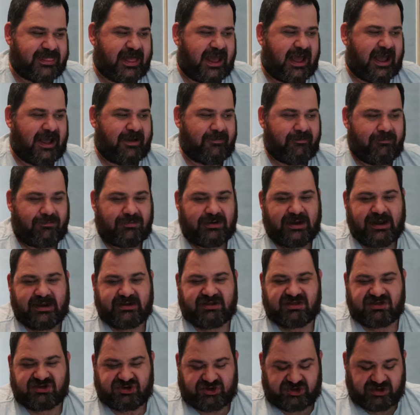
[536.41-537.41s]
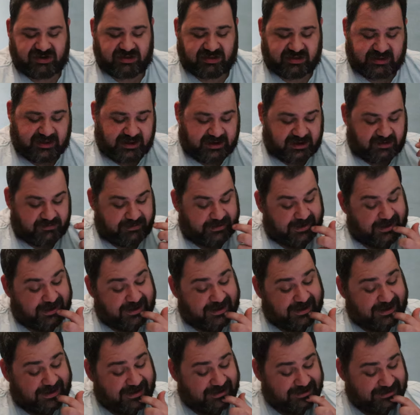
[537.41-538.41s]
there. It's just gonna
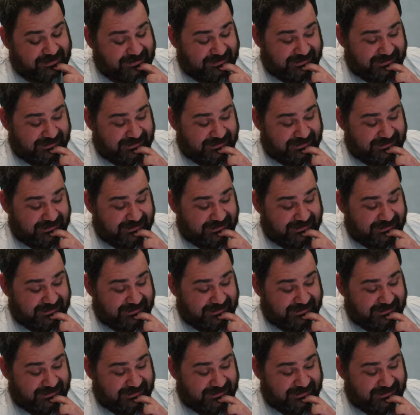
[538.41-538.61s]
be